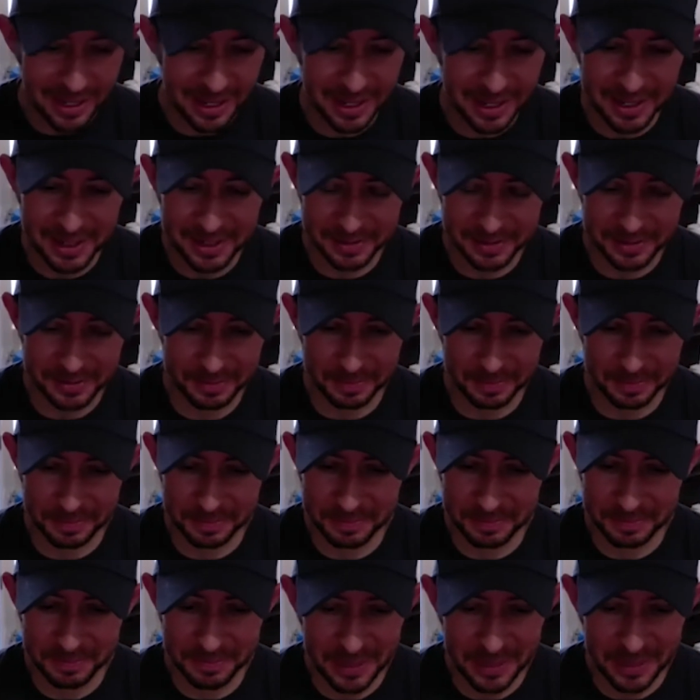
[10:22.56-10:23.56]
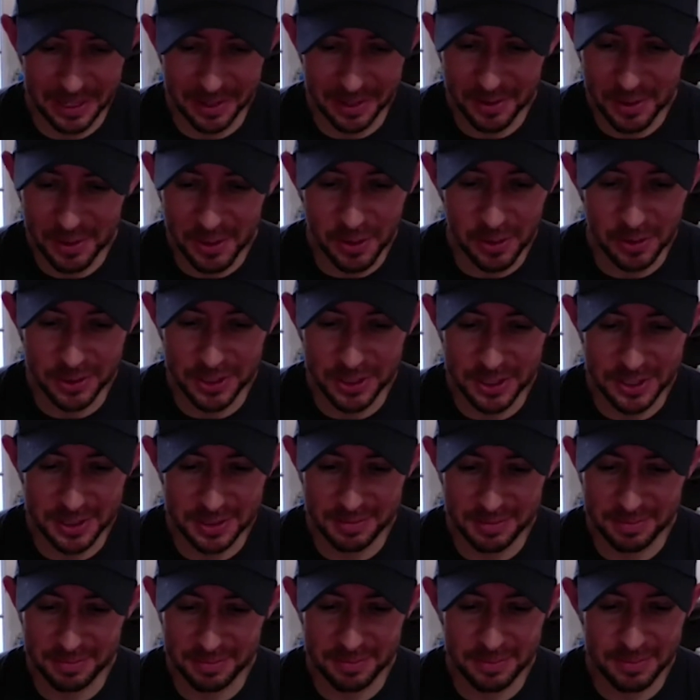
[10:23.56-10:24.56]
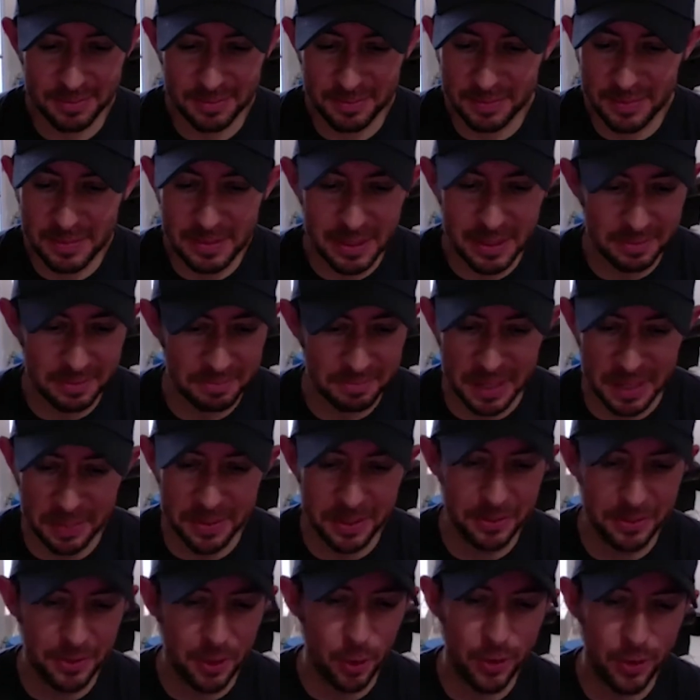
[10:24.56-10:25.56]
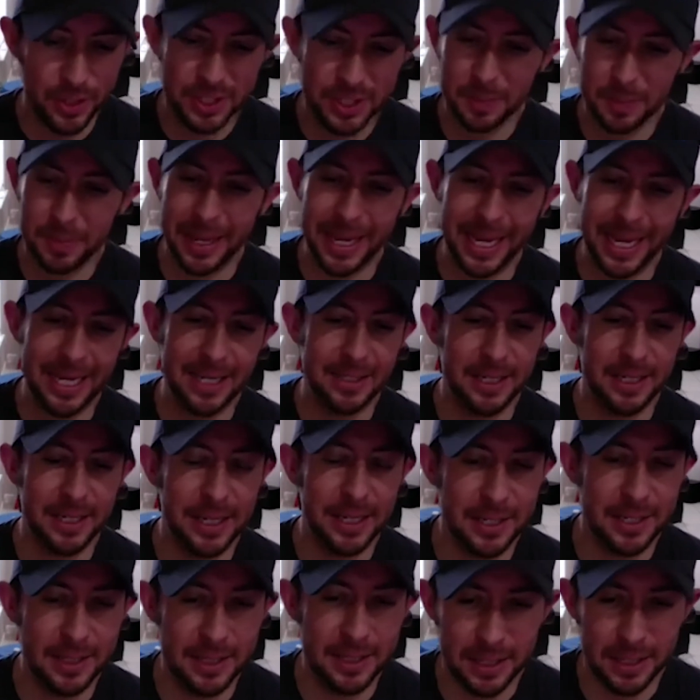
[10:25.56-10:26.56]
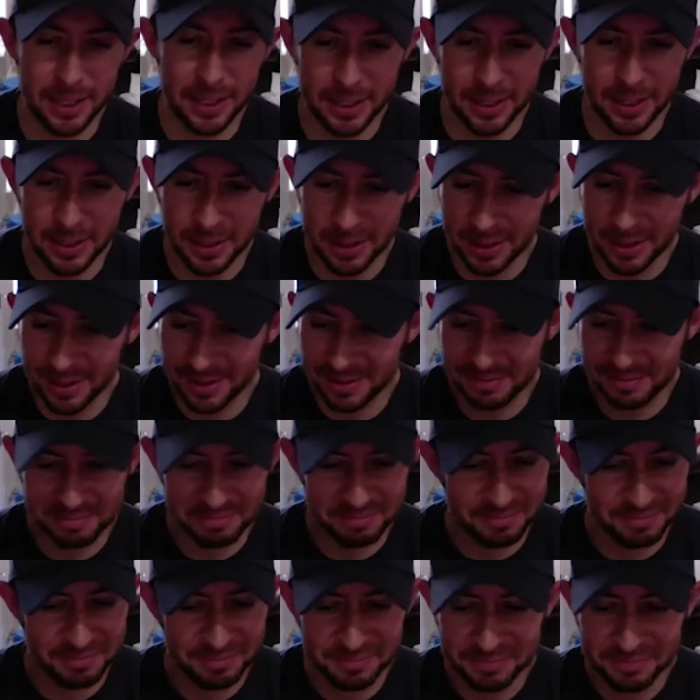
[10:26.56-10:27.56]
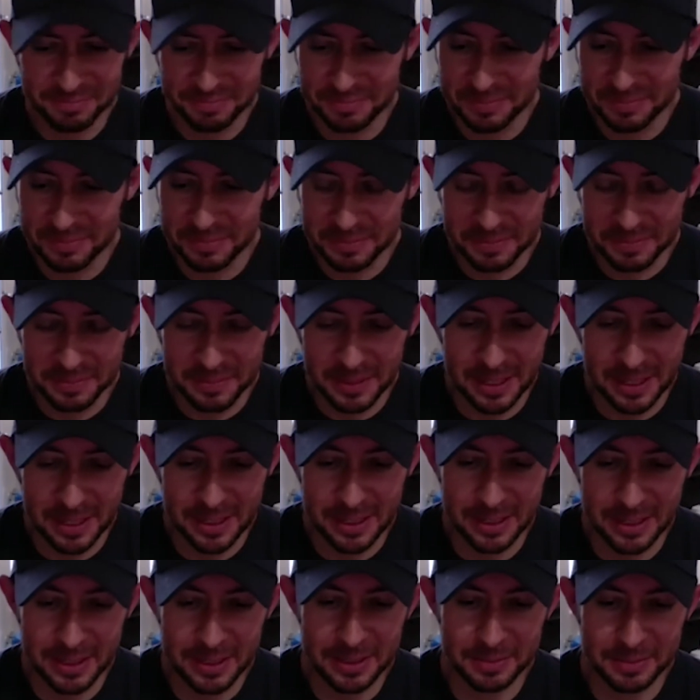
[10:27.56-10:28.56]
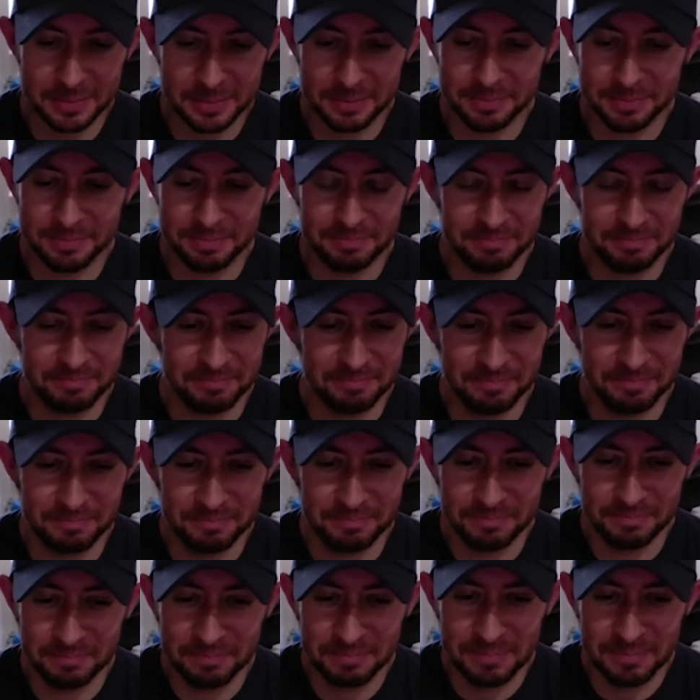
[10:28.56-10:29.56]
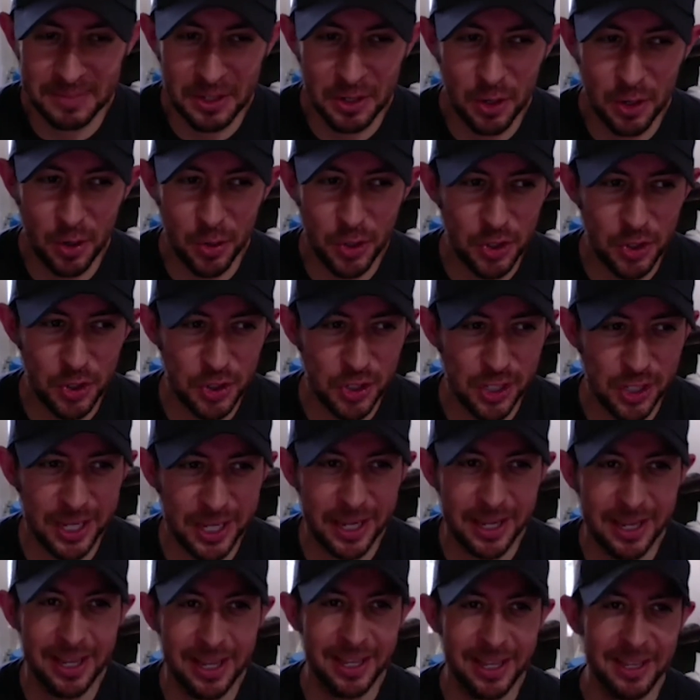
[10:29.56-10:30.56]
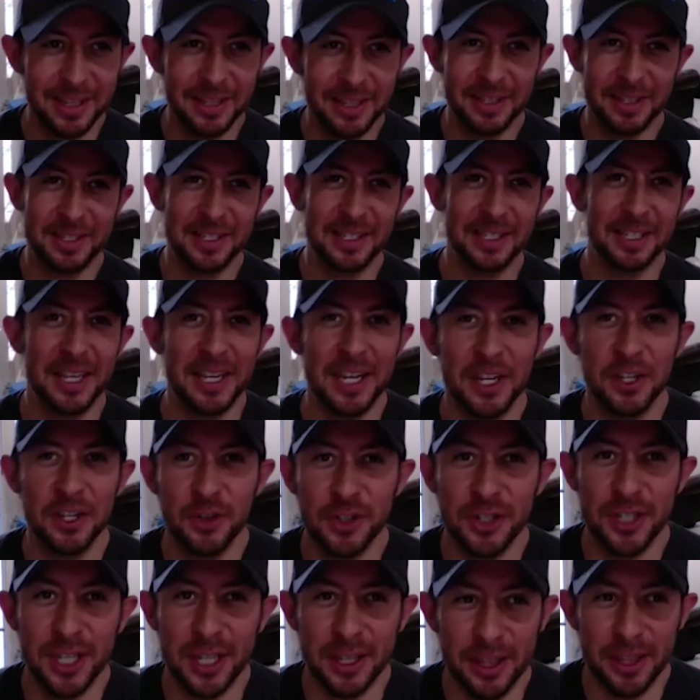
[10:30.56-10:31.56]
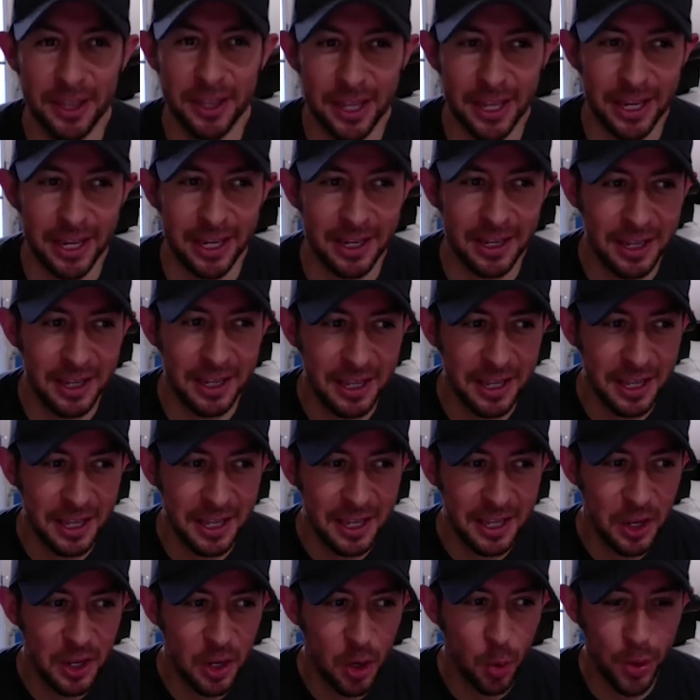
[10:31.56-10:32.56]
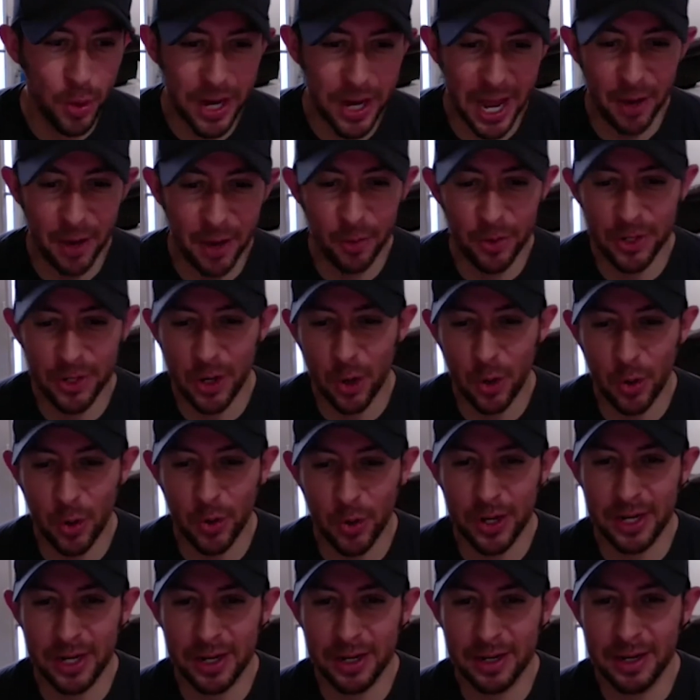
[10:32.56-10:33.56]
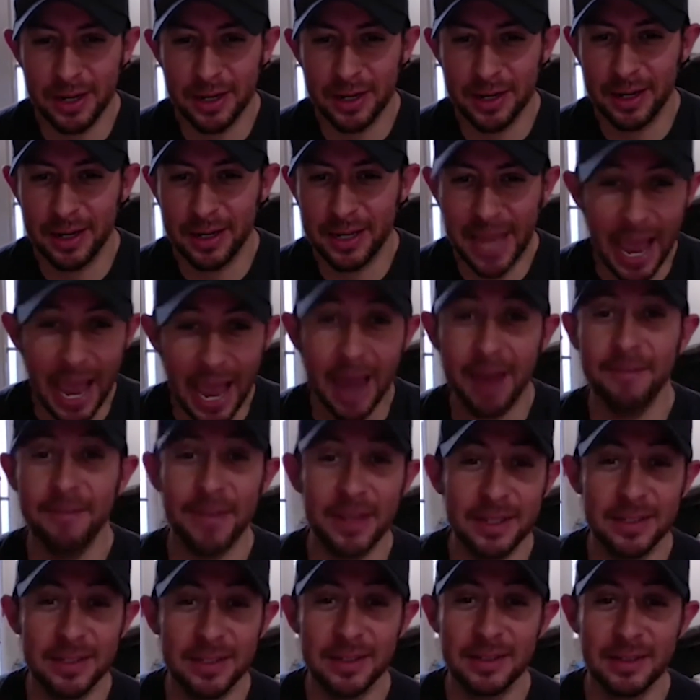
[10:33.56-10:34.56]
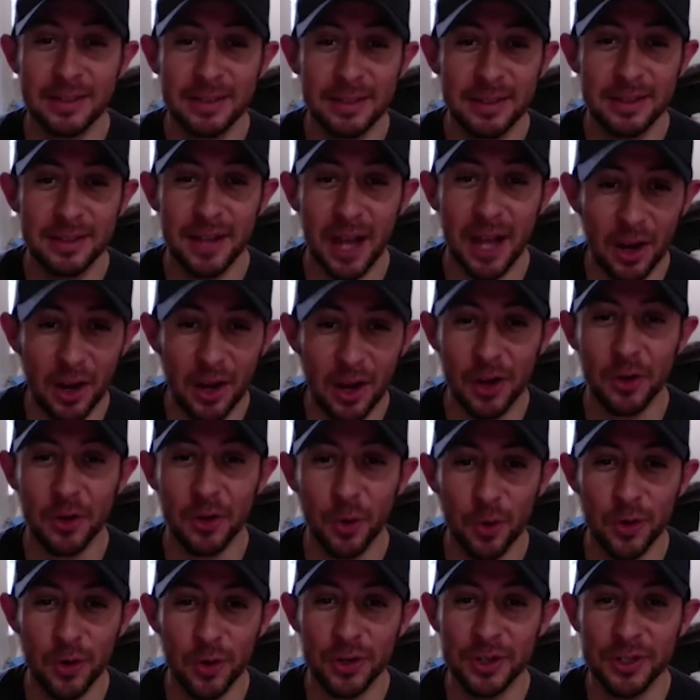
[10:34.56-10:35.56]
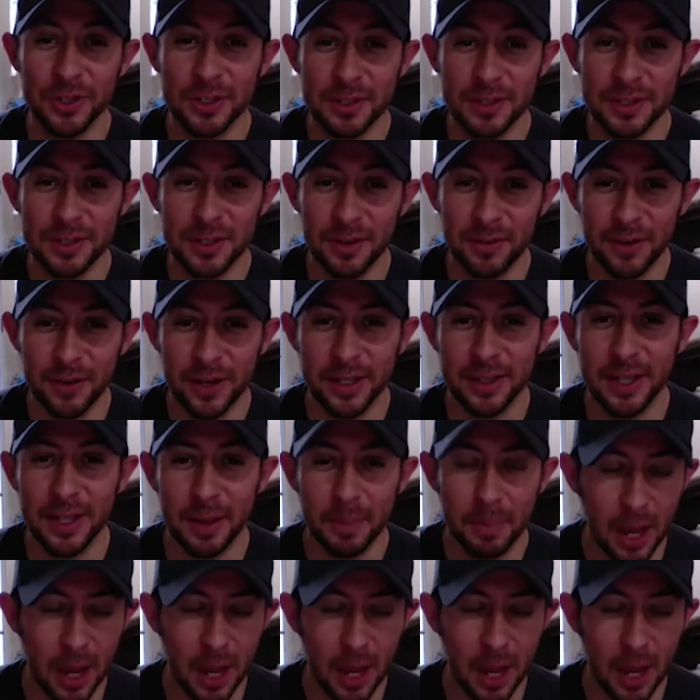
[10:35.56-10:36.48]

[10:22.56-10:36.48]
um, I don't know, just maybe throw in some ACDC. Mm-hmm. Um, you know, usually this is an interesting thing. When I would go and canvas, knock on doors and stuff like that,